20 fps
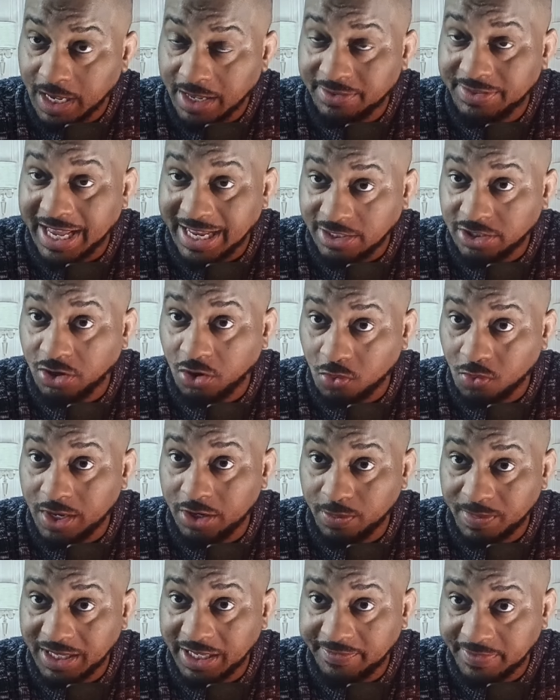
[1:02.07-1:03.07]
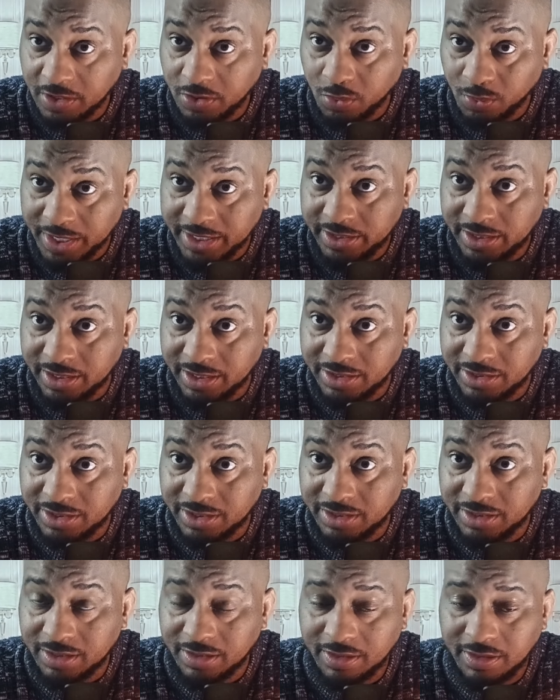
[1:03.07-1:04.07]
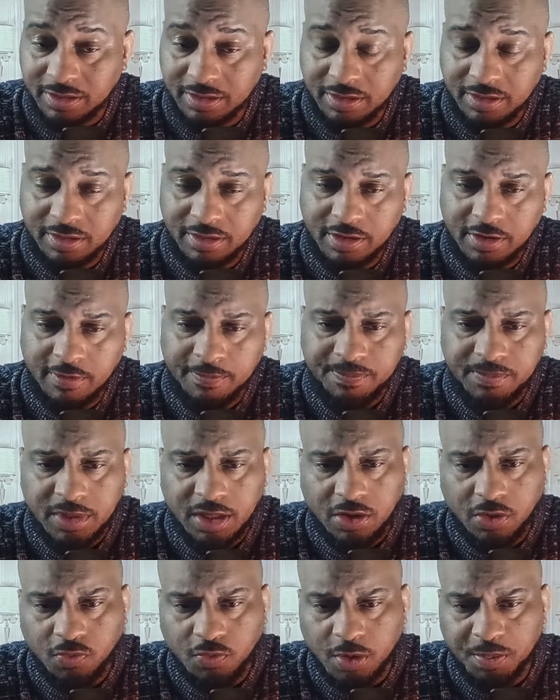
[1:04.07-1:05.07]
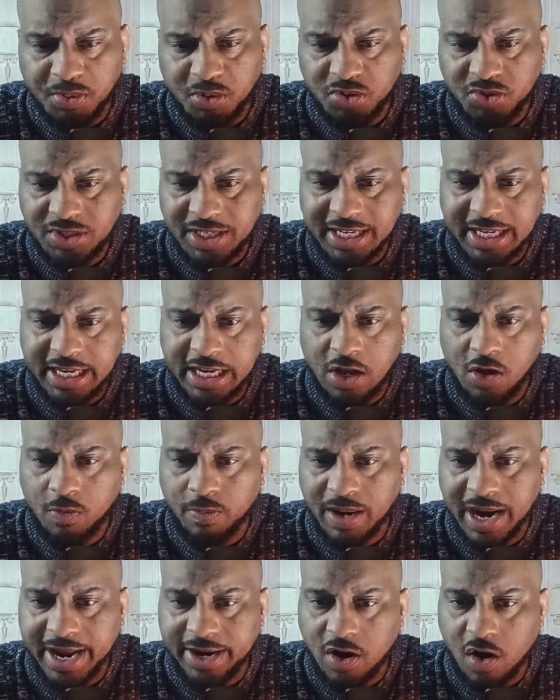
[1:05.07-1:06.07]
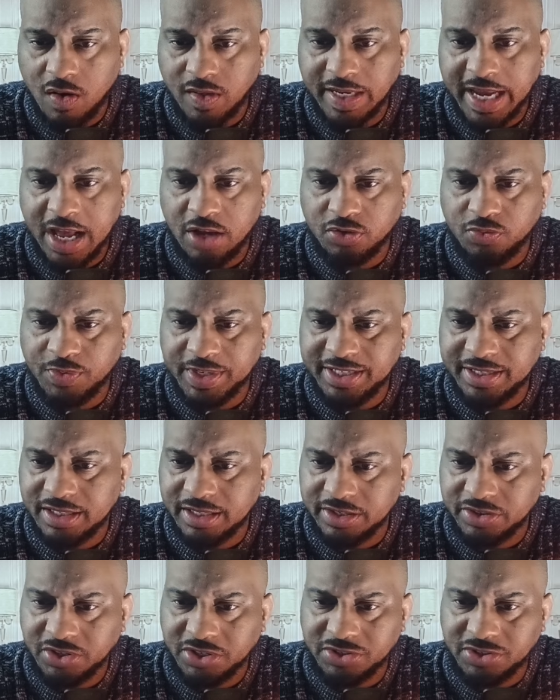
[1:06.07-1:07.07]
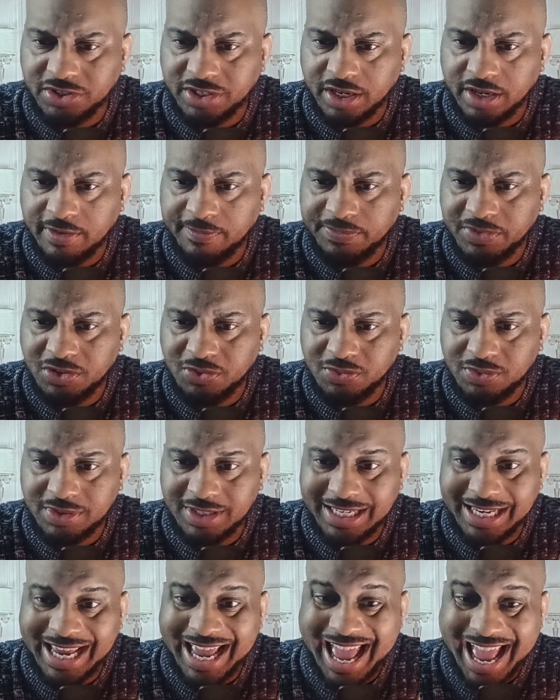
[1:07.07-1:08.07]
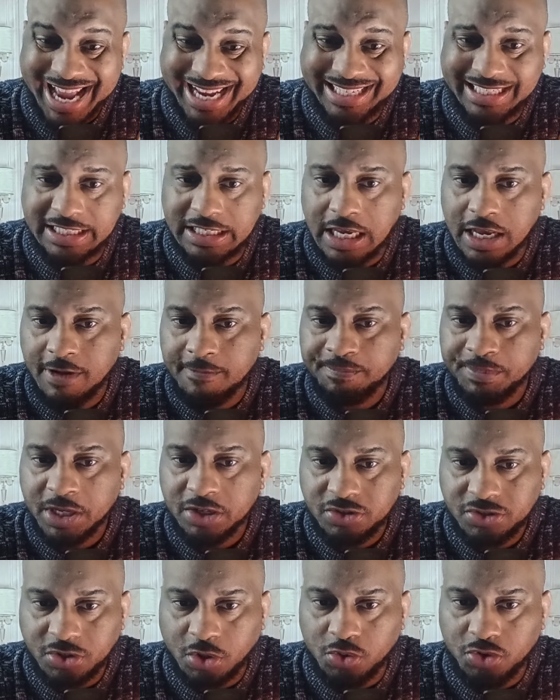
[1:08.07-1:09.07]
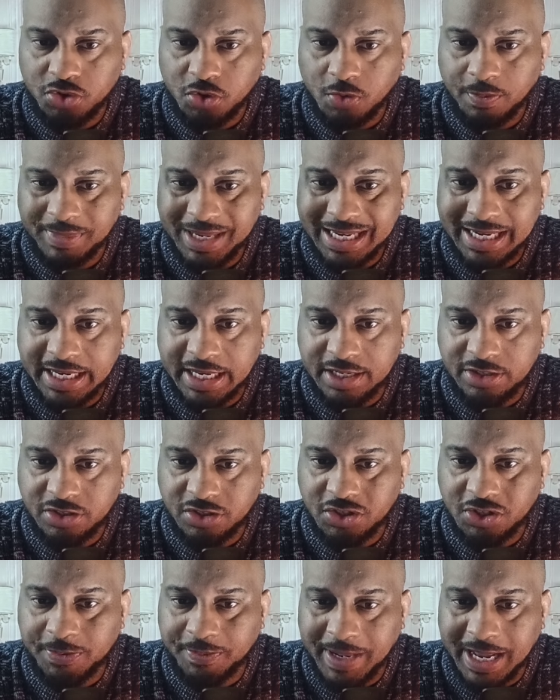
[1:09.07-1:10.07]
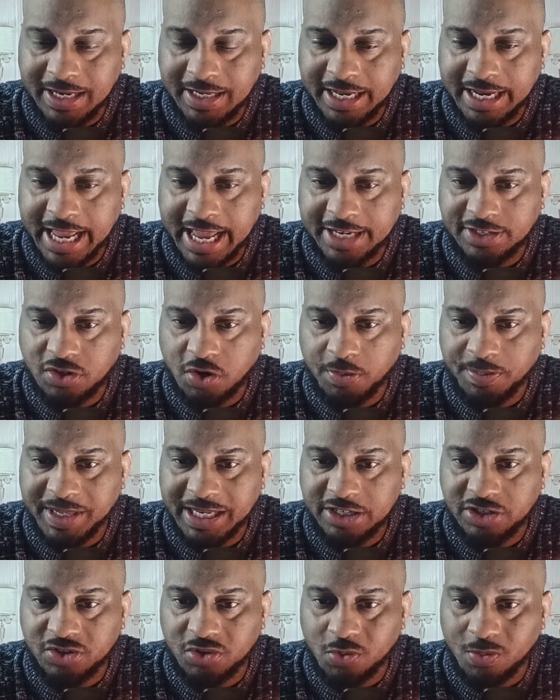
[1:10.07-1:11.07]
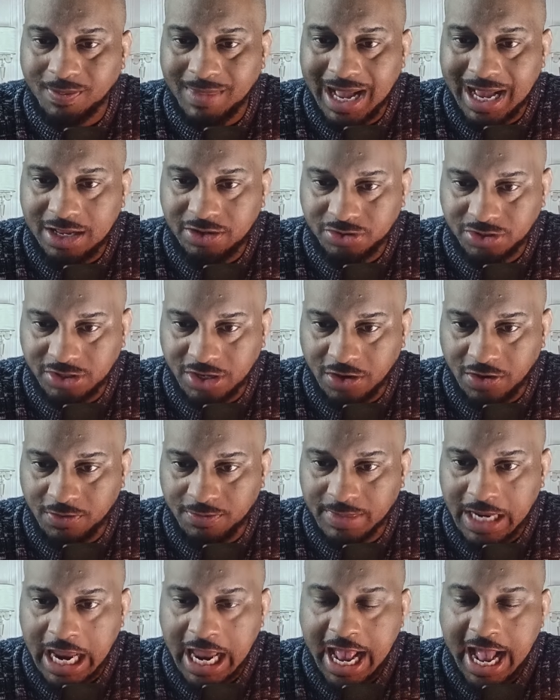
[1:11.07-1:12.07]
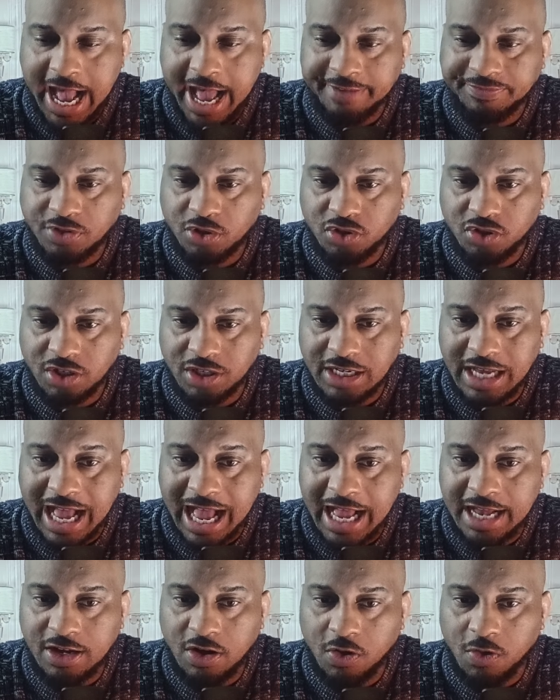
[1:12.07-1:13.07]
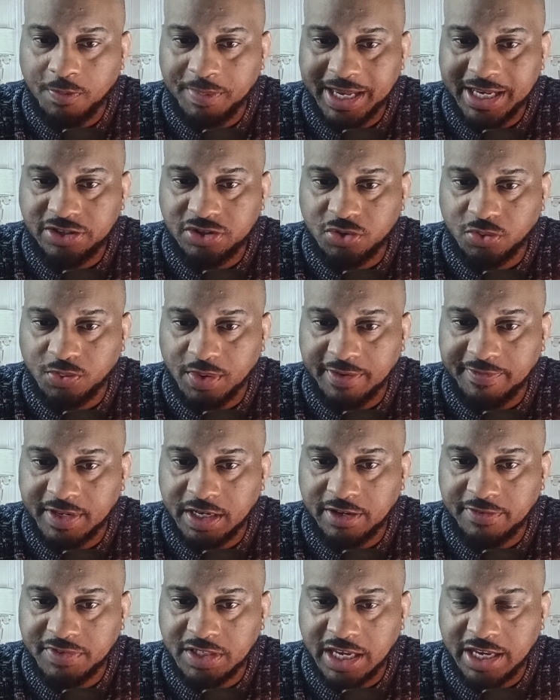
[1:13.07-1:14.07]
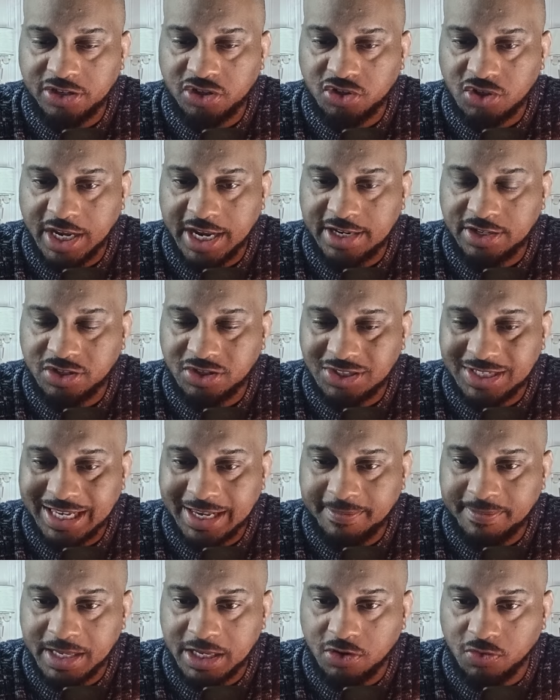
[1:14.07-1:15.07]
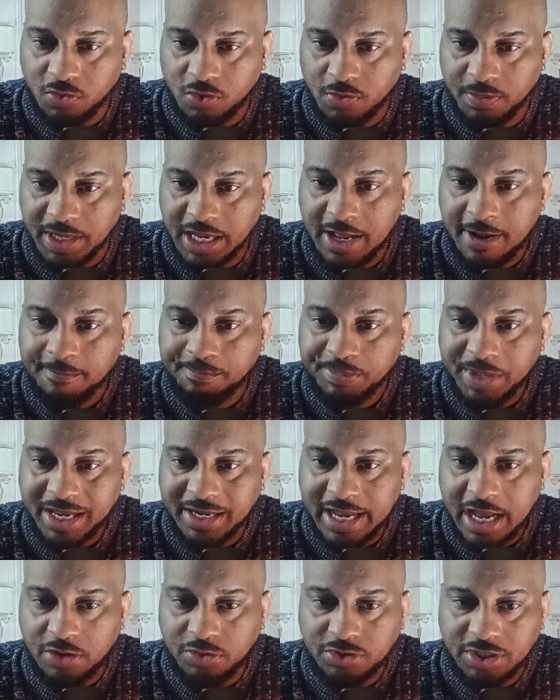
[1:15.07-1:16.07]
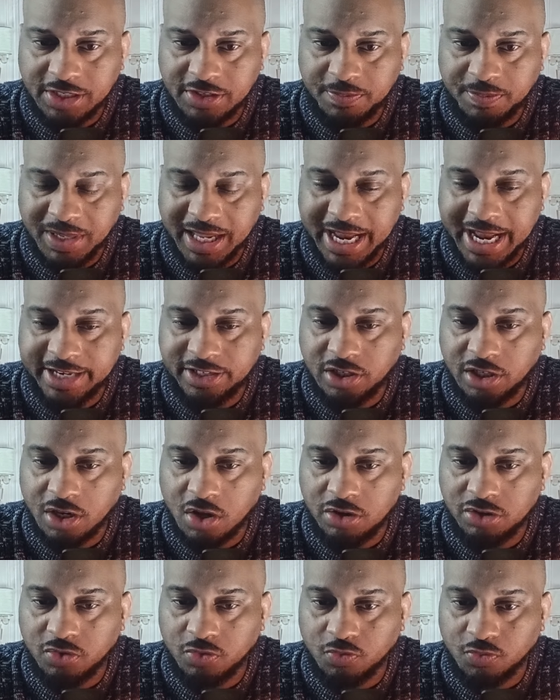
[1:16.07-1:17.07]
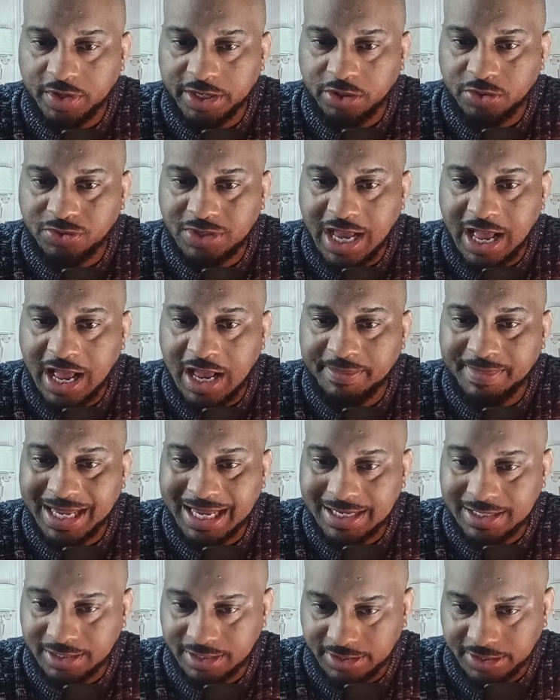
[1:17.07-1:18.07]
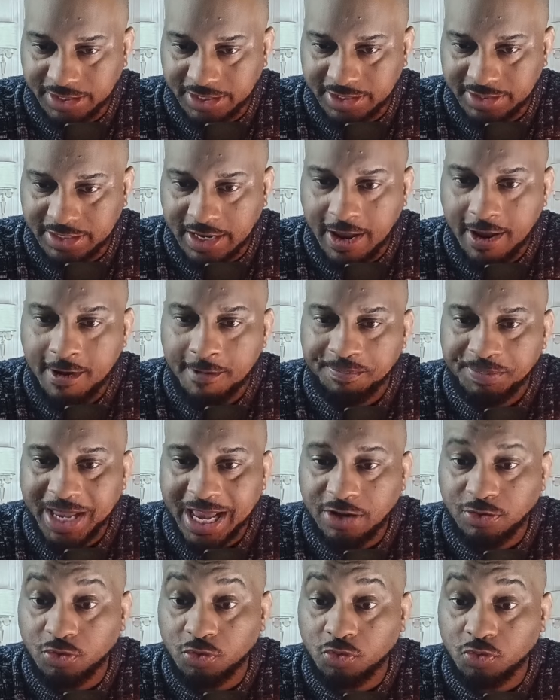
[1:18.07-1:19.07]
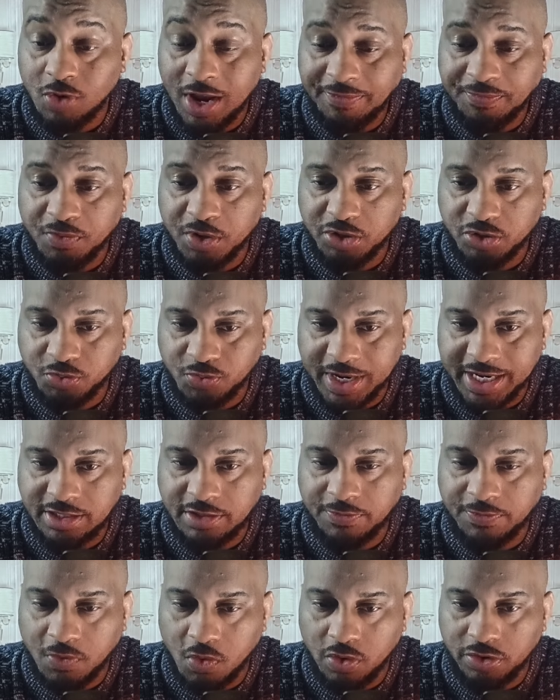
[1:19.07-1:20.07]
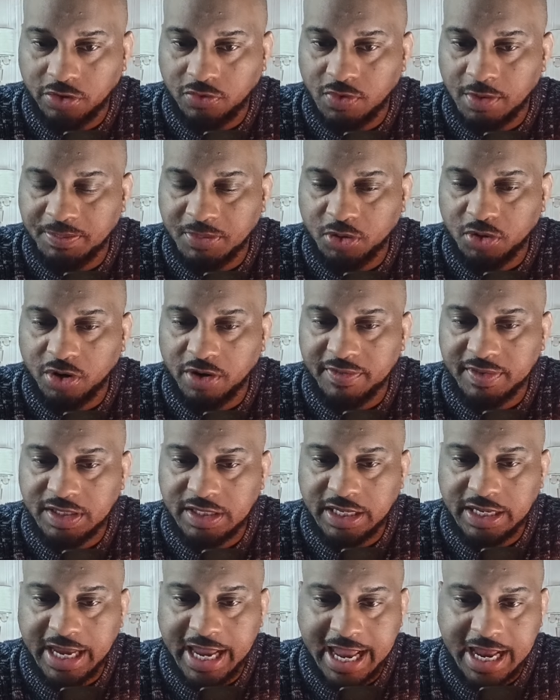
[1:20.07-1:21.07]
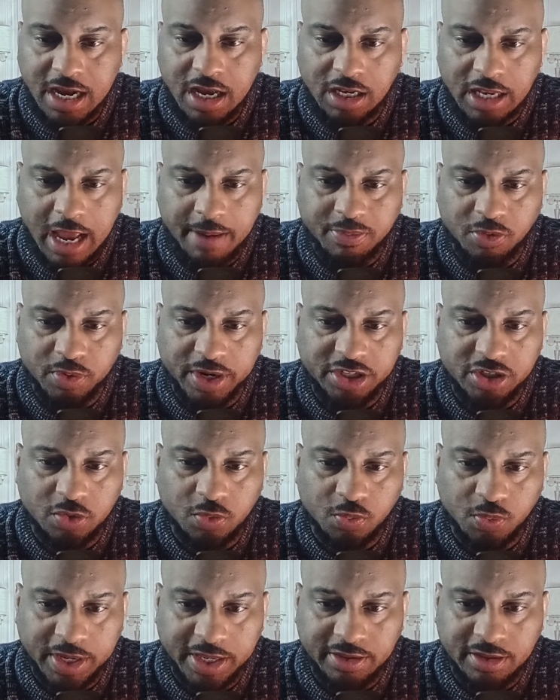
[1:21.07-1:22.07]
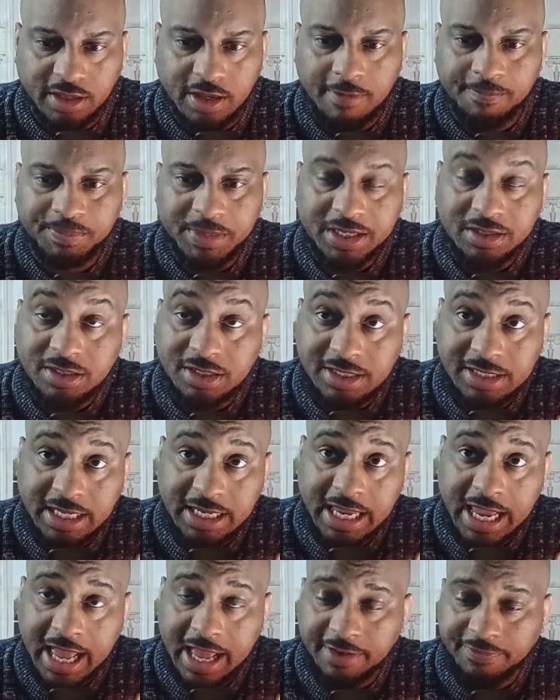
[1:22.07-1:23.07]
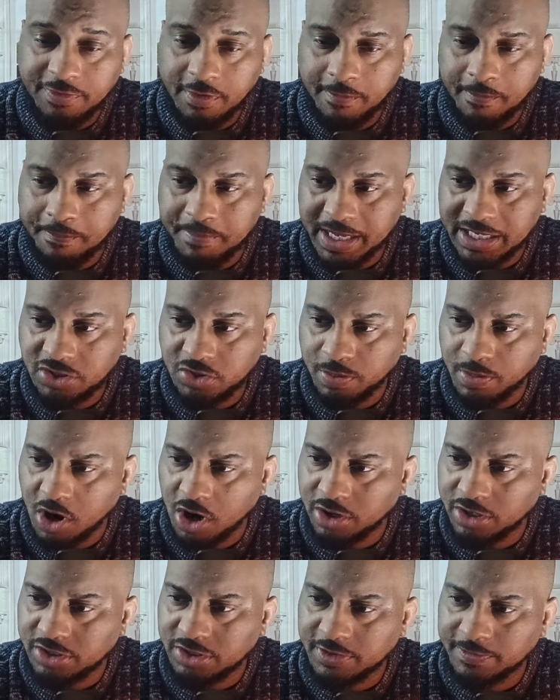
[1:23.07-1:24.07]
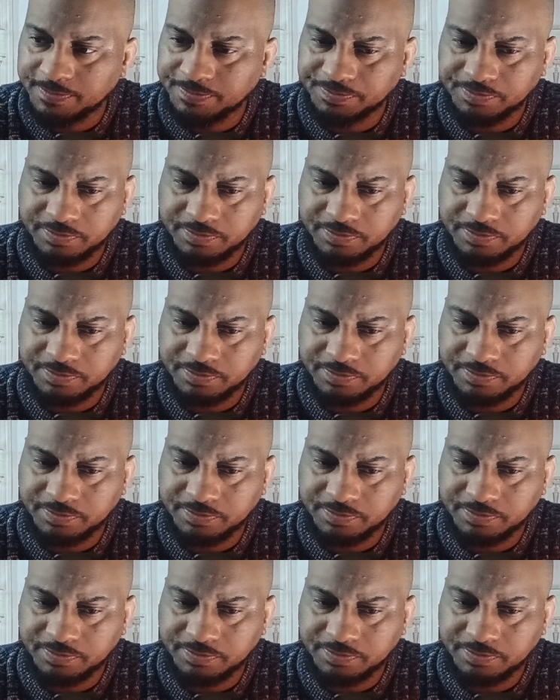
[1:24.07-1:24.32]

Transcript: That's a coin. You believe in coincidences. Ripple CEO Brad Garlinghouse recently took to the X social media to spotlight XRP's new milestone after Chicago-based derivatives exchange CME Group announced its plan to launch real-time indices and reference rates for the cryptocurrency in collaboration with CF Benchmarks.